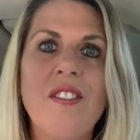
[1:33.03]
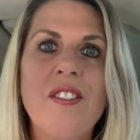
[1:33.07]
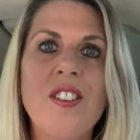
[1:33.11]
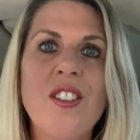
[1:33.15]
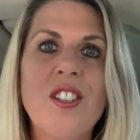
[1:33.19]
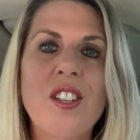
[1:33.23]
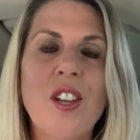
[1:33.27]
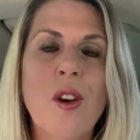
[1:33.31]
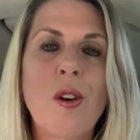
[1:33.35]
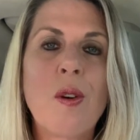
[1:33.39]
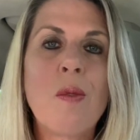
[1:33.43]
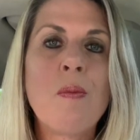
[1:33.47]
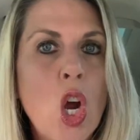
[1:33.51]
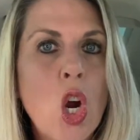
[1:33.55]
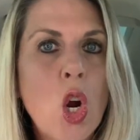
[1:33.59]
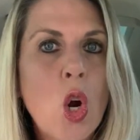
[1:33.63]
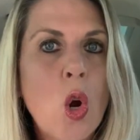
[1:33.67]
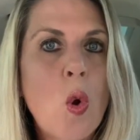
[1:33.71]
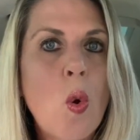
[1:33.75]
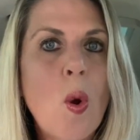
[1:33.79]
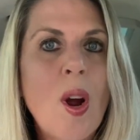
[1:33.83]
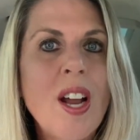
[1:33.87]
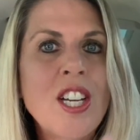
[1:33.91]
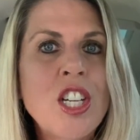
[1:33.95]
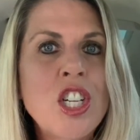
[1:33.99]
So,
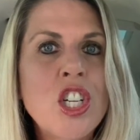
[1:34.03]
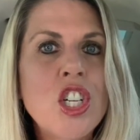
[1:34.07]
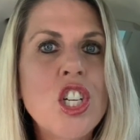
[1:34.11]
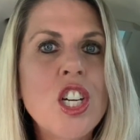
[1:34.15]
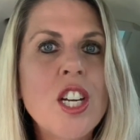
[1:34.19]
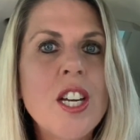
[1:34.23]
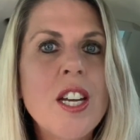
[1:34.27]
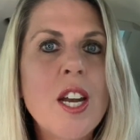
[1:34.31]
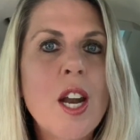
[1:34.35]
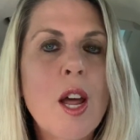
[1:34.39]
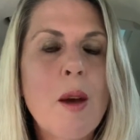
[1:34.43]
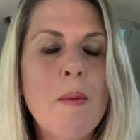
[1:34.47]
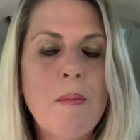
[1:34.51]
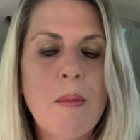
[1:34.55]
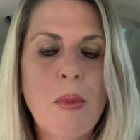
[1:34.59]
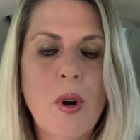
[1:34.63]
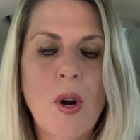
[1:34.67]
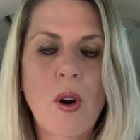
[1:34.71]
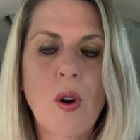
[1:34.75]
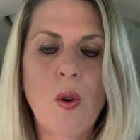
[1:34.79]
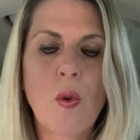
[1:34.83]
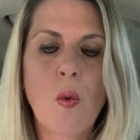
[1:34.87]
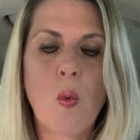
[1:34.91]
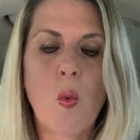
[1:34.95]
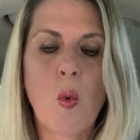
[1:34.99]
question
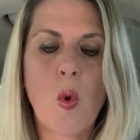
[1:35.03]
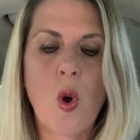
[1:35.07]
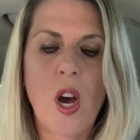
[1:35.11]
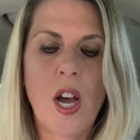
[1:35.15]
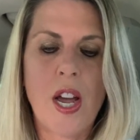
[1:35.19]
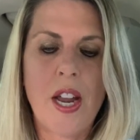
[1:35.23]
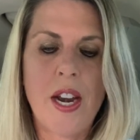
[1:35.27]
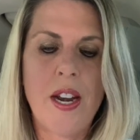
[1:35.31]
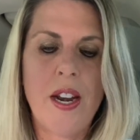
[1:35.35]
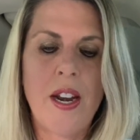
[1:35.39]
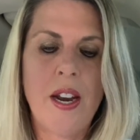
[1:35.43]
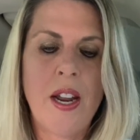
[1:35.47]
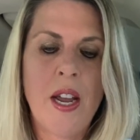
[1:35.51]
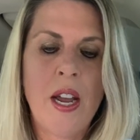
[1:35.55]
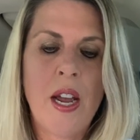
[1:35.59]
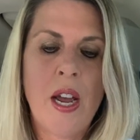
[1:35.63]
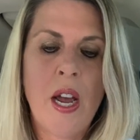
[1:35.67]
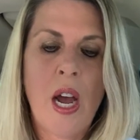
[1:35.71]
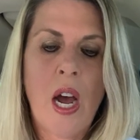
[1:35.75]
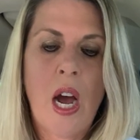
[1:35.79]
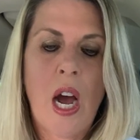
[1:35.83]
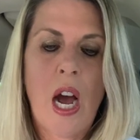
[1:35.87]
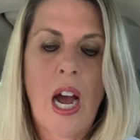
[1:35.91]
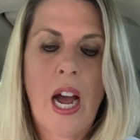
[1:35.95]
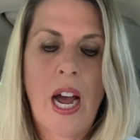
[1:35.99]
number one
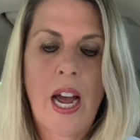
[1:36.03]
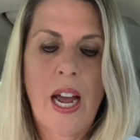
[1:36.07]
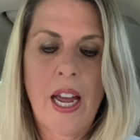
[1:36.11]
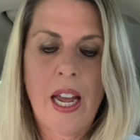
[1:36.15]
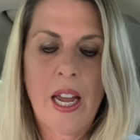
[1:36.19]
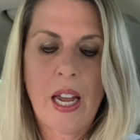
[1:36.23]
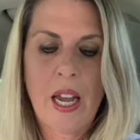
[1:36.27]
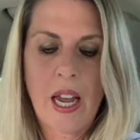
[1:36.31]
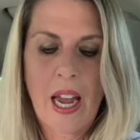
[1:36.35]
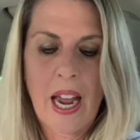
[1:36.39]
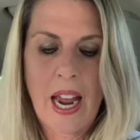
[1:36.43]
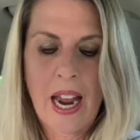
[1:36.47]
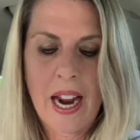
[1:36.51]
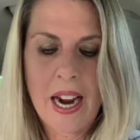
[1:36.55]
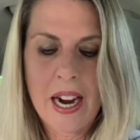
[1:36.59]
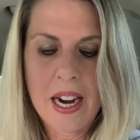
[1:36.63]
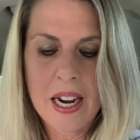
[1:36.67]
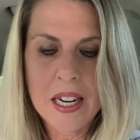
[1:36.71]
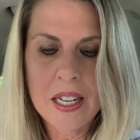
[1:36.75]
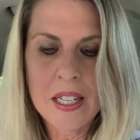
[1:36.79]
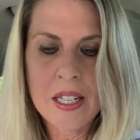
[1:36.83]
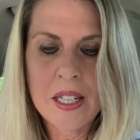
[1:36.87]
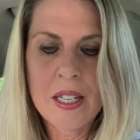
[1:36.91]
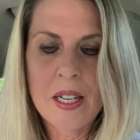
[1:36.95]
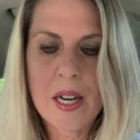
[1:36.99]
I
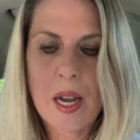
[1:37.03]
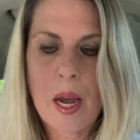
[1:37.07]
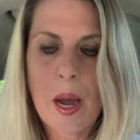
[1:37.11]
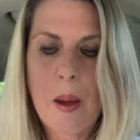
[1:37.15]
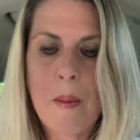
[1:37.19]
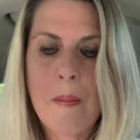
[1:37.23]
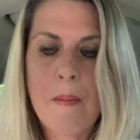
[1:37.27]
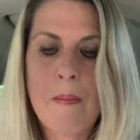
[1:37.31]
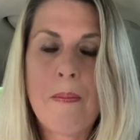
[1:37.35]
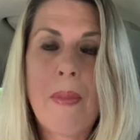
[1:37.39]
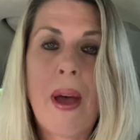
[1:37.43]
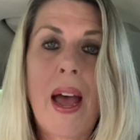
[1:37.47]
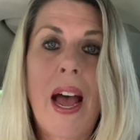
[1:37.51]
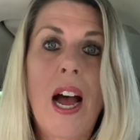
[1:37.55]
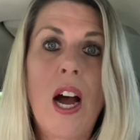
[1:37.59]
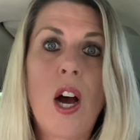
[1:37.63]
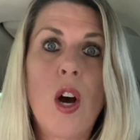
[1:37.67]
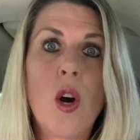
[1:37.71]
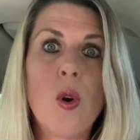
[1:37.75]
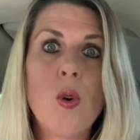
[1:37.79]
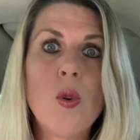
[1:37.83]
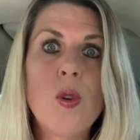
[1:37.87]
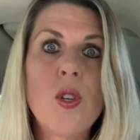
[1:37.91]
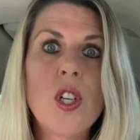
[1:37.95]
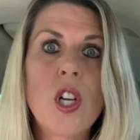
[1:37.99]
asked about